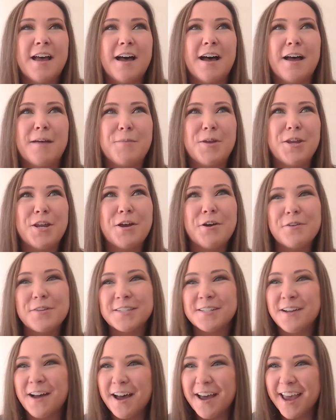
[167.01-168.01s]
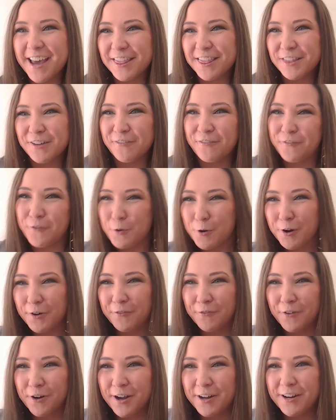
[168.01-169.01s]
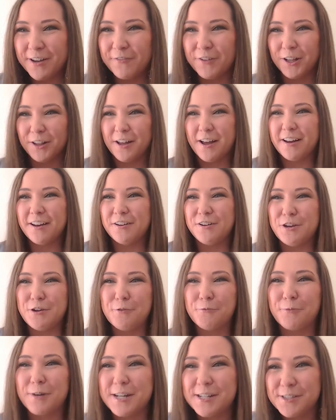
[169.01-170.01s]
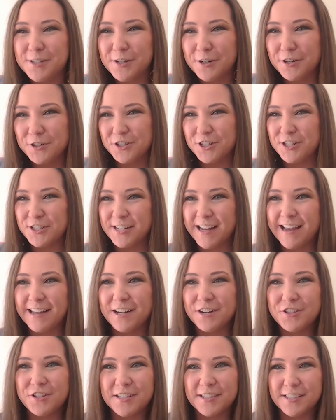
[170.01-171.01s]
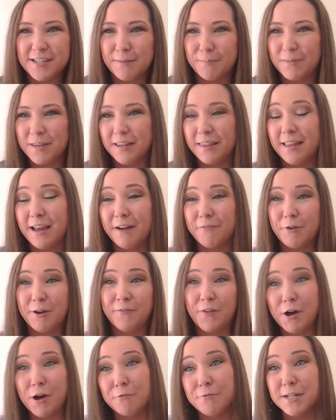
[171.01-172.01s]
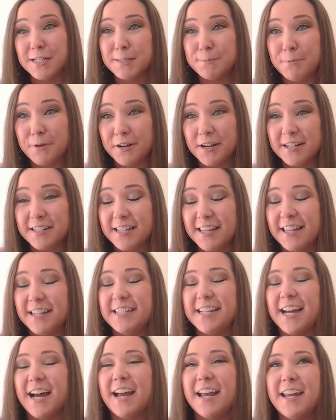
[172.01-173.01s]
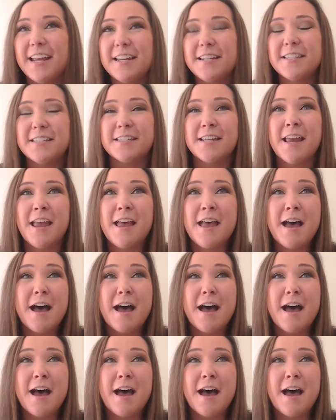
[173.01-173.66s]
Um, you know, it's not at the forefront of a lot of new research. It's kind of just something that we've always put into the diets.